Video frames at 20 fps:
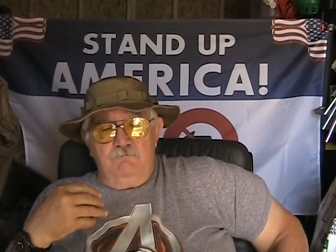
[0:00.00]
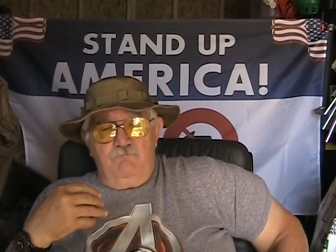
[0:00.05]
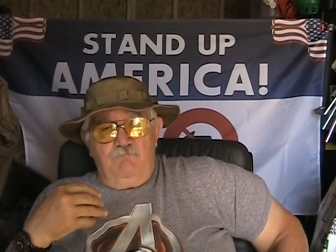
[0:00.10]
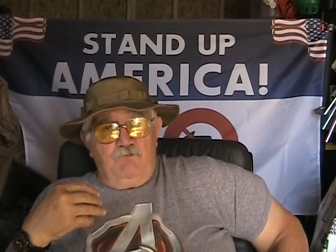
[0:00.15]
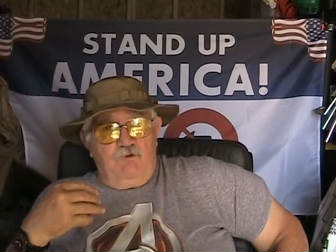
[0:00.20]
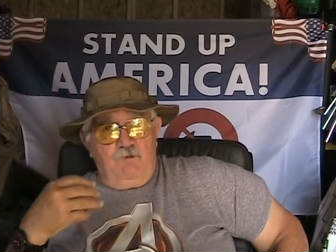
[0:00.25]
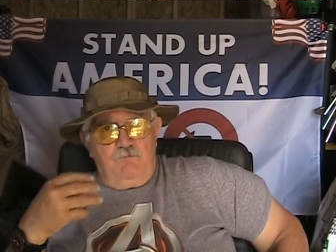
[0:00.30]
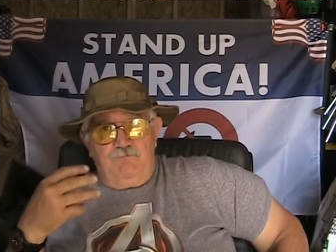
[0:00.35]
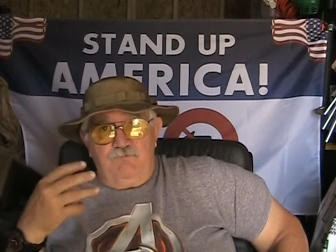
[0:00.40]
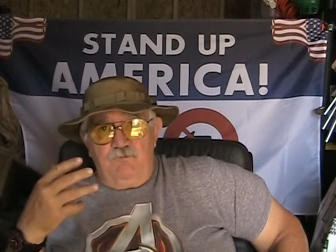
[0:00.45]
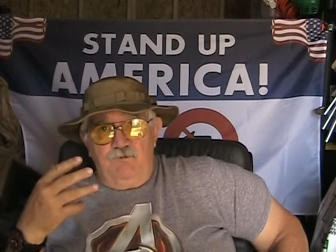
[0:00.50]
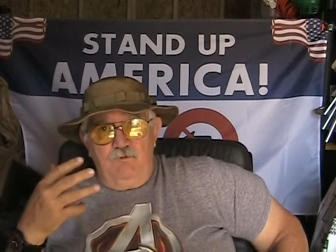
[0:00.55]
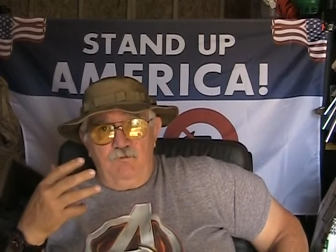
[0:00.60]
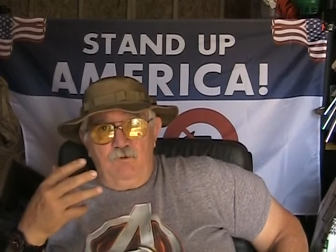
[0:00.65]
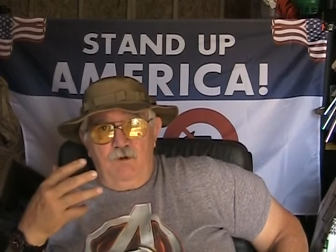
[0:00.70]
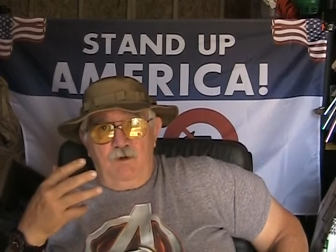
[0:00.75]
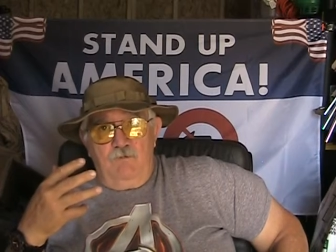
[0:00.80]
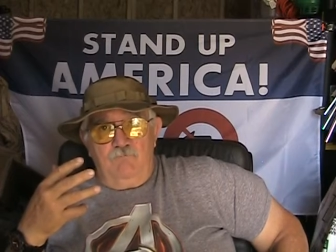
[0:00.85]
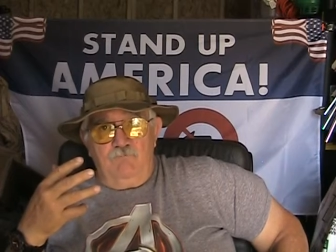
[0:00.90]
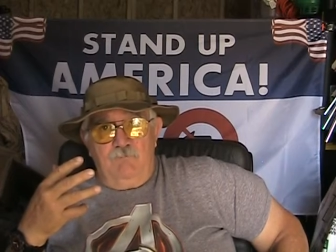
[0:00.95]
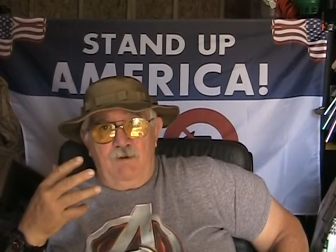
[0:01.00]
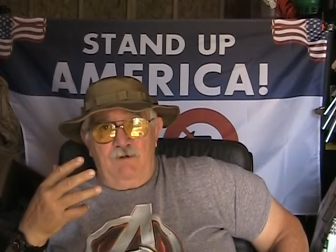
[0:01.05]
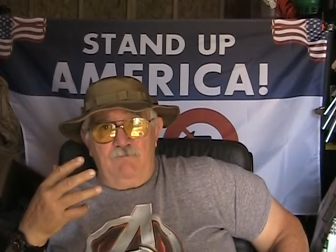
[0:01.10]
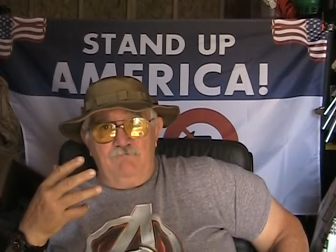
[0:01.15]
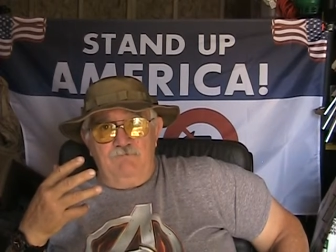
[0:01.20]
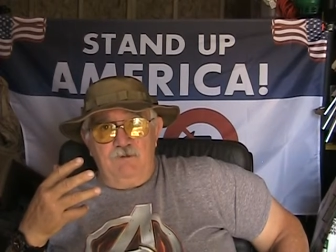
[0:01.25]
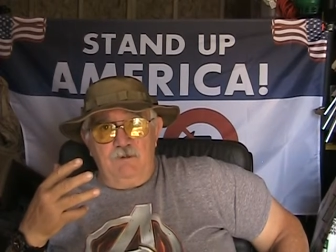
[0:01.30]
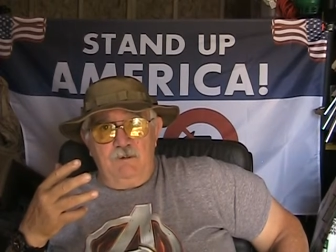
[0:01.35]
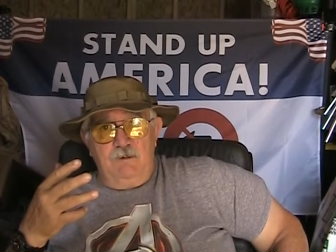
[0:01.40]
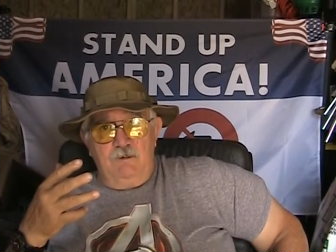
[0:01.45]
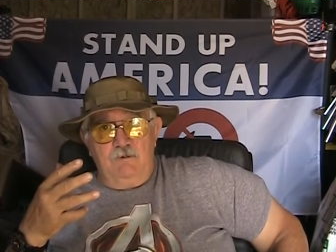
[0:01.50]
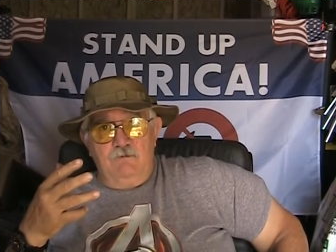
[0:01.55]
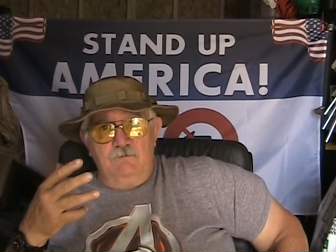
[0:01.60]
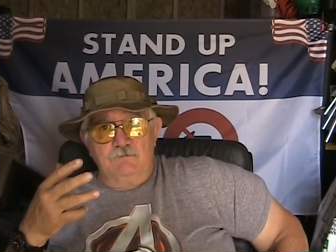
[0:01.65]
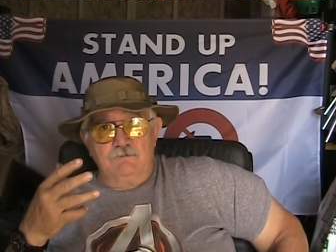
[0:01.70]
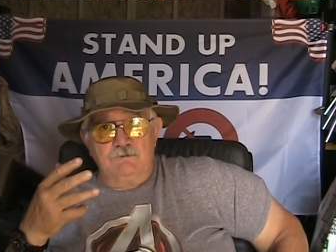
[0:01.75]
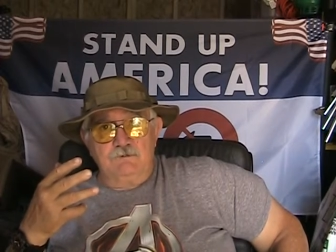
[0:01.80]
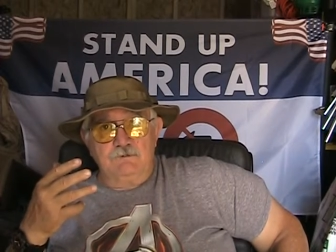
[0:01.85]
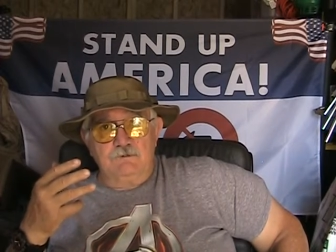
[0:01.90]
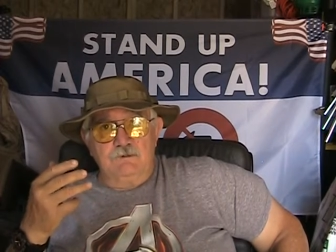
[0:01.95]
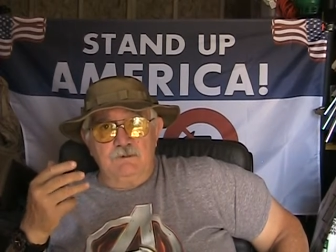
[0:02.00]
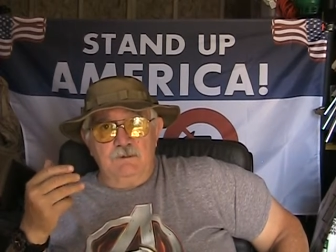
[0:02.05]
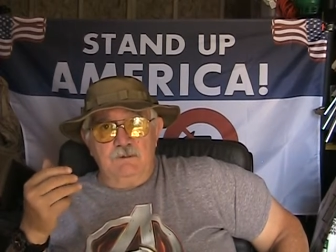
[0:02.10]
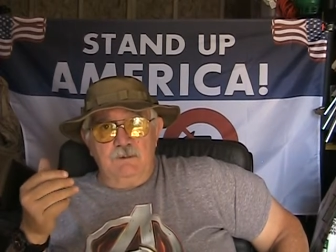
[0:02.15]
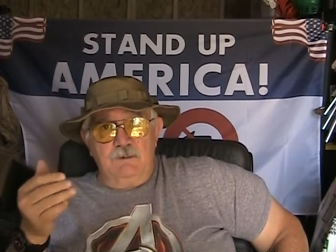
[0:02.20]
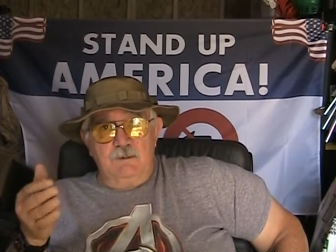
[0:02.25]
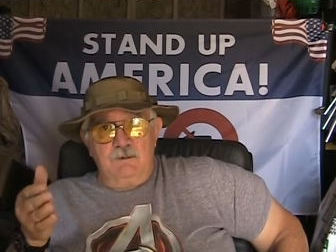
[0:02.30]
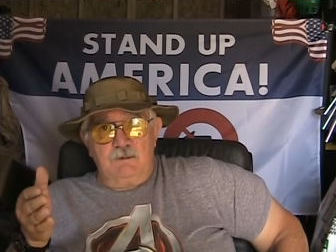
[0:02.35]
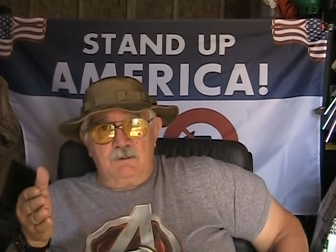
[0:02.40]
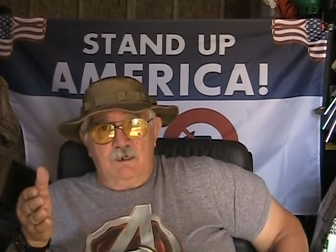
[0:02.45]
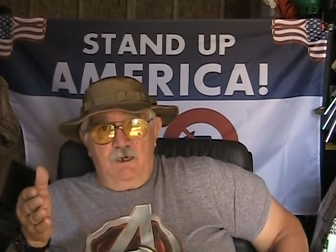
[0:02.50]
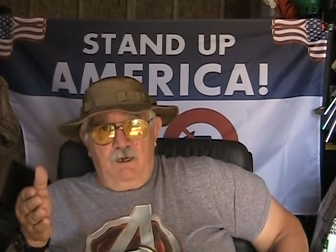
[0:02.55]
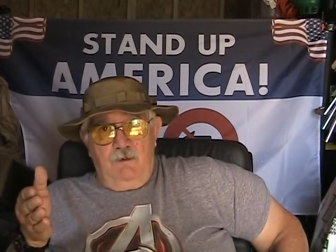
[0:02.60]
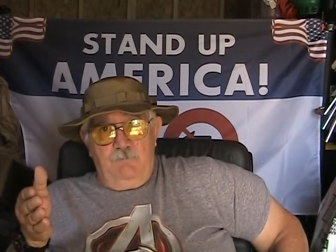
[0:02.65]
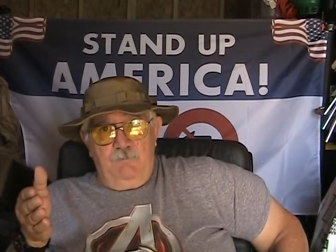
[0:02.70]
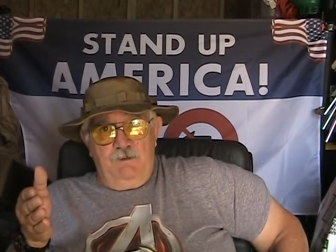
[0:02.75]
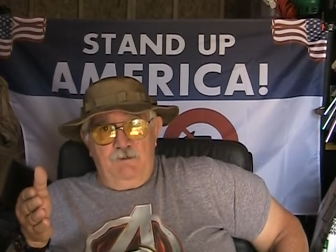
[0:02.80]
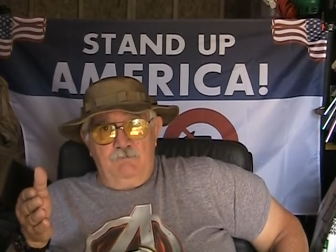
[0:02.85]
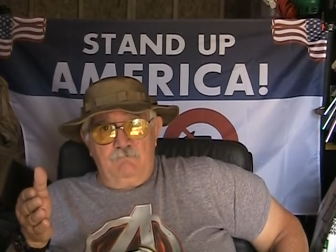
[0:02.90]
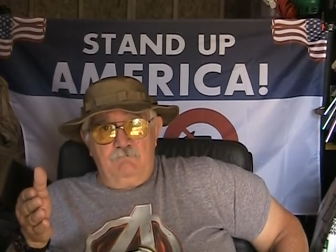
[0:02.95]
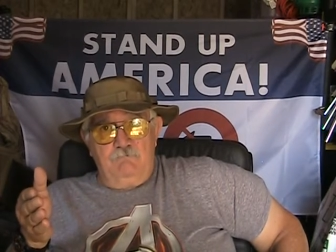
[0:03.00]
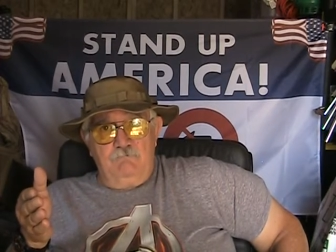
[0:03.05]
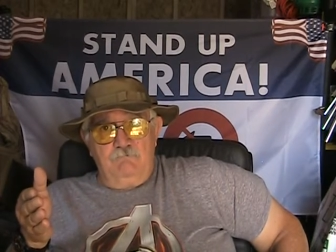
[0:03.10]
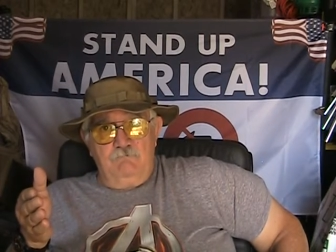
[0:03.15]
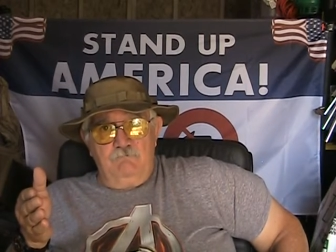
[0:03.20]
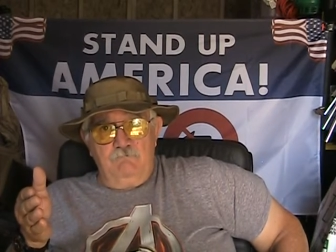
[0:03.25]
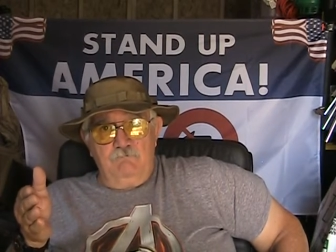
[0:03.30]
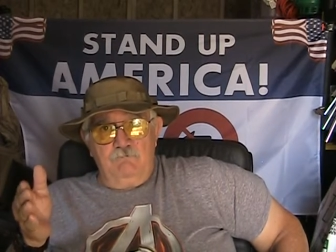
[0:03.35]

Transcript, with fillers: very few of my videos get comments.